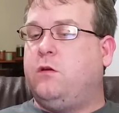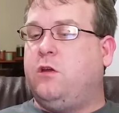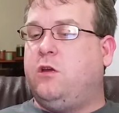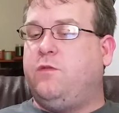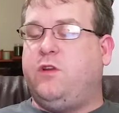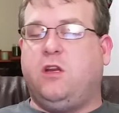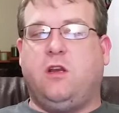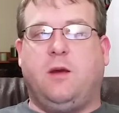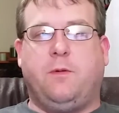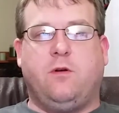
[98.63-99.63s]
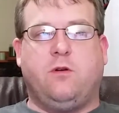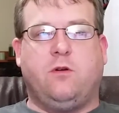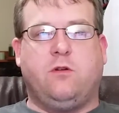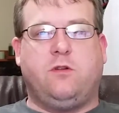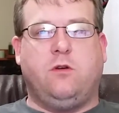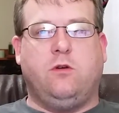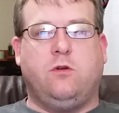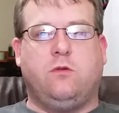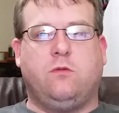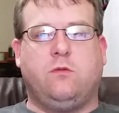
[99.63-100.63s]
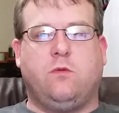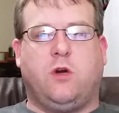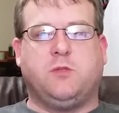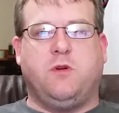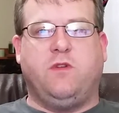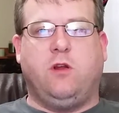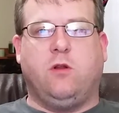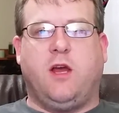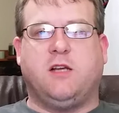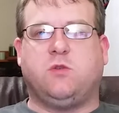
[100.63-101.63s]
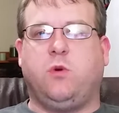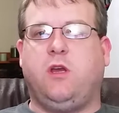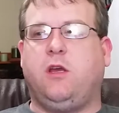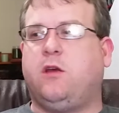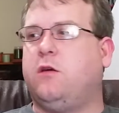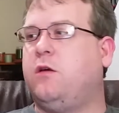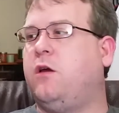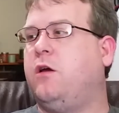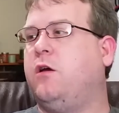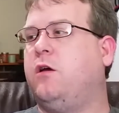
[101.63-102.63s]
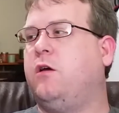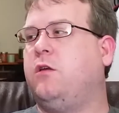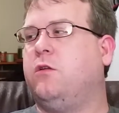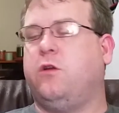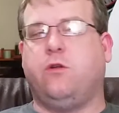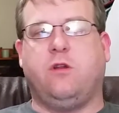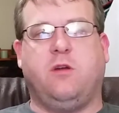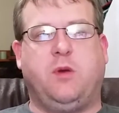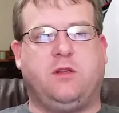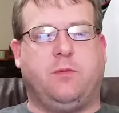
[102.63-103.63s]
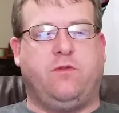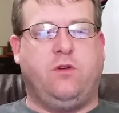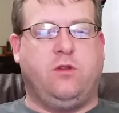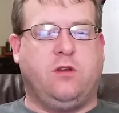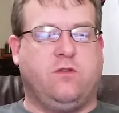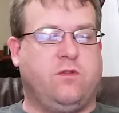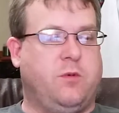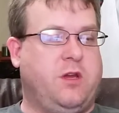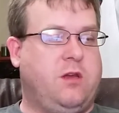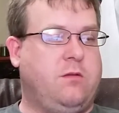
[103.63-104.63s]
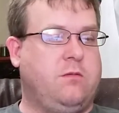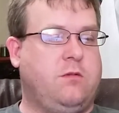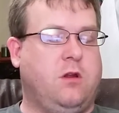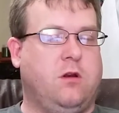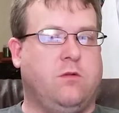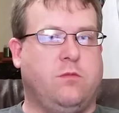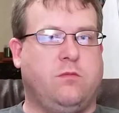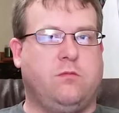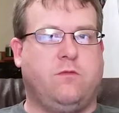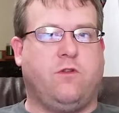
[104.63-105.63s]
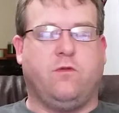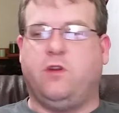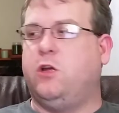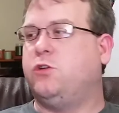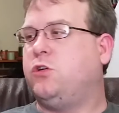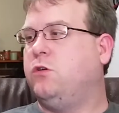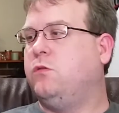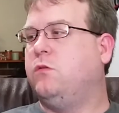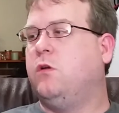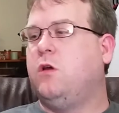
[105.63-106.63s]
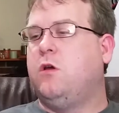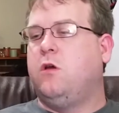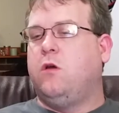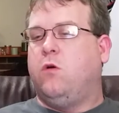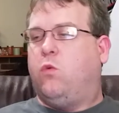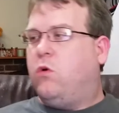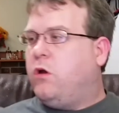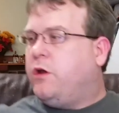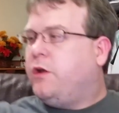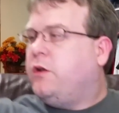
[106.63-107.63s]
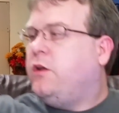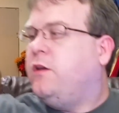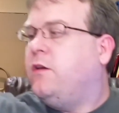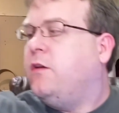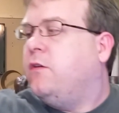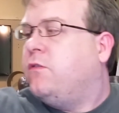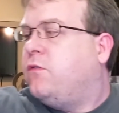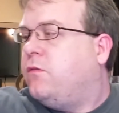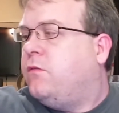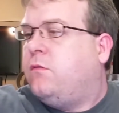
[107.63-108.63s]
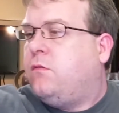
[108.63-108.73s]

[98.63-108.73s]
if you didn't happen to watch my video last week, you'll know that I picked up a few things for for video shooting. One is